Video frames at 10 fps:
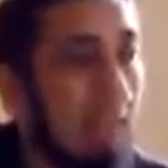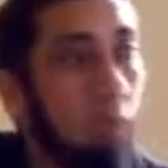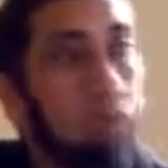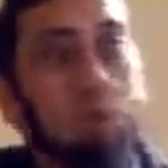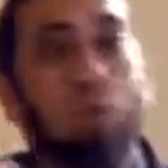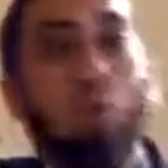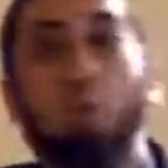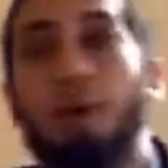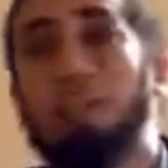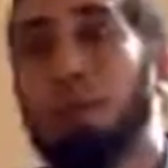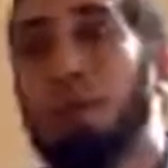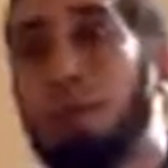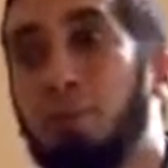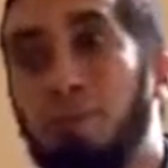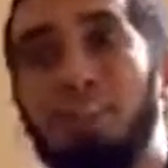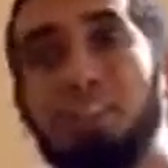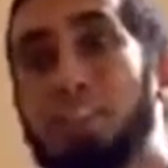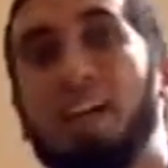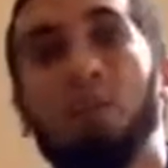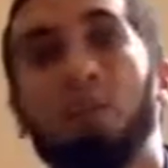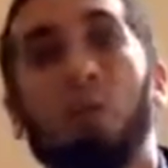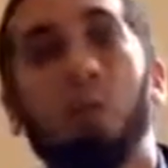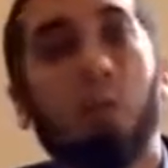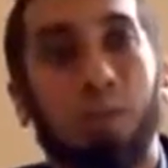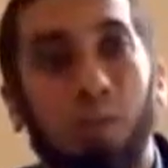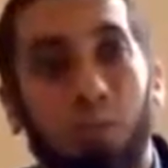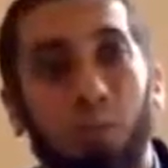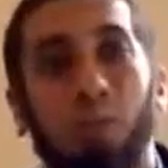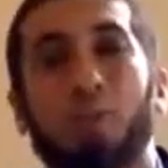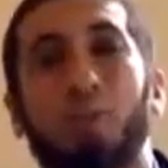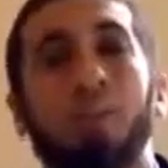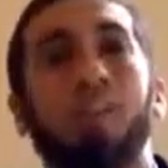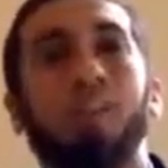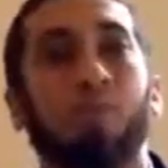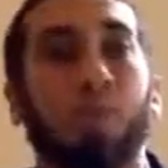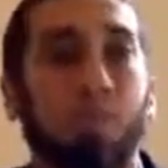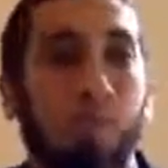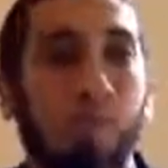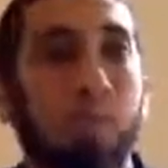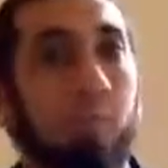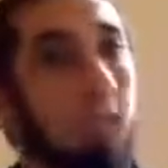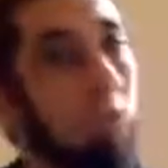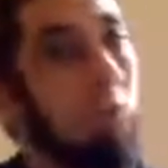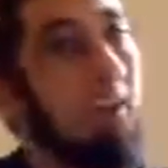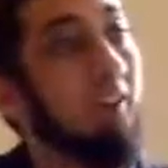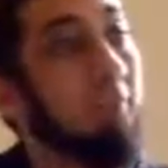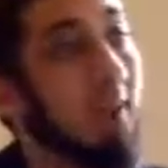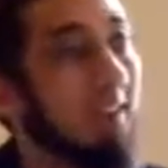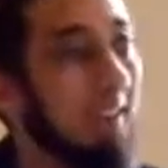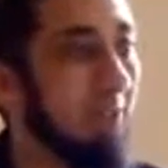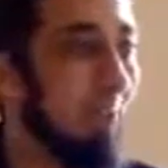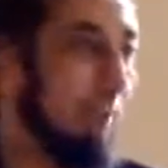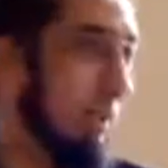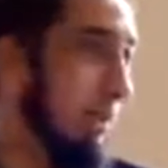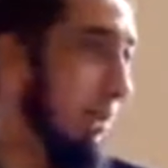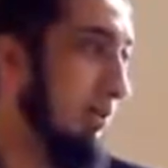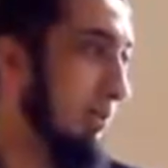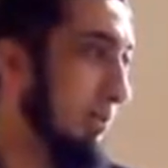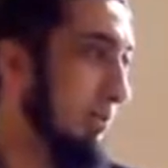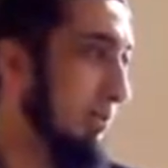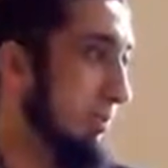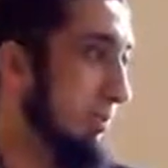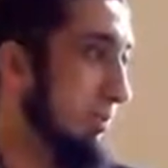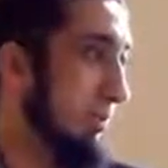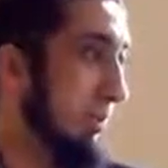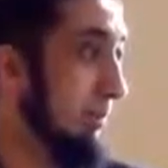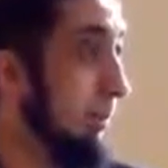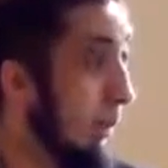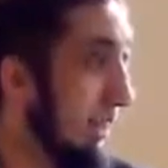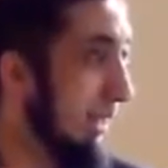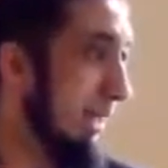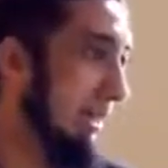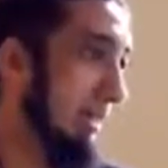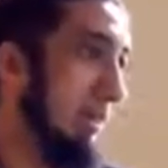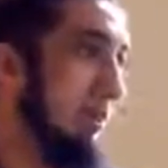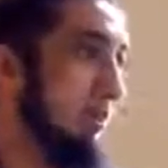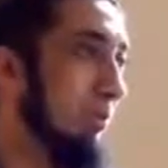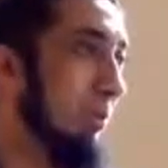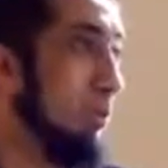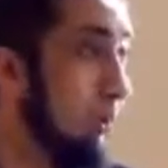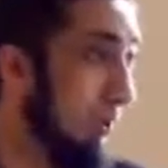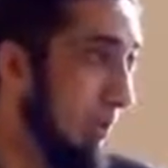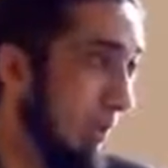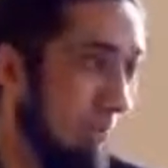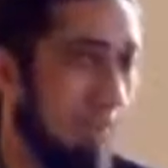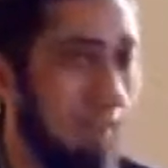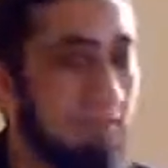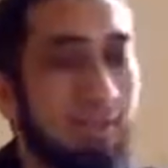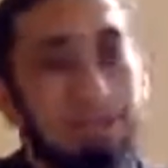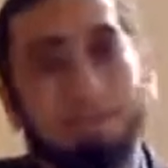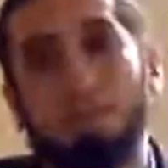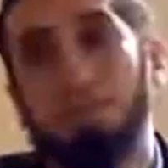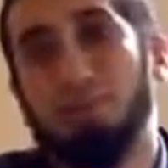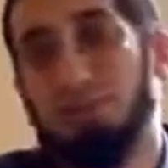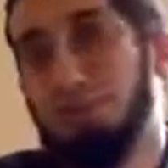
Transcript: now when you go back to make money, it's not even called money anymore. It's called Allah's favor. Meaning you'll have barakah in your money now. There'll be barakah in it now. Because you observed Allah's rights.